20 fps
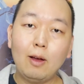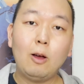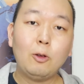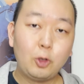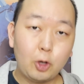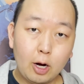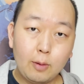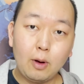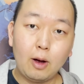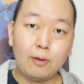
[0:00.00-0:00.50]

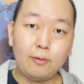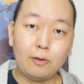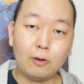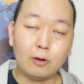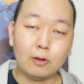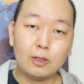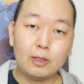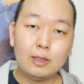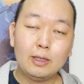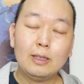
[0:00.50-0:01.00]
job
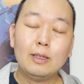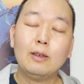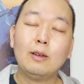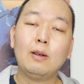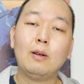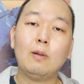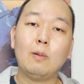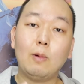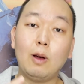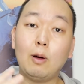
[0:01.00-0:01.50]
offers.
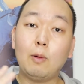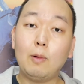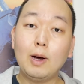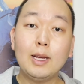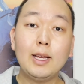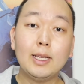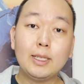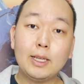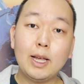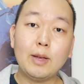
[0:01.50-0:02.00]
Well, what
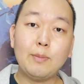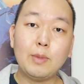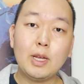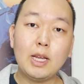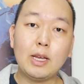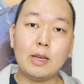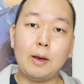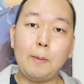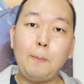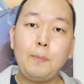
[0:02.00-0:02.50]
does that
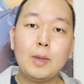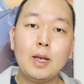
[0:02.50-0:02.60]
mean?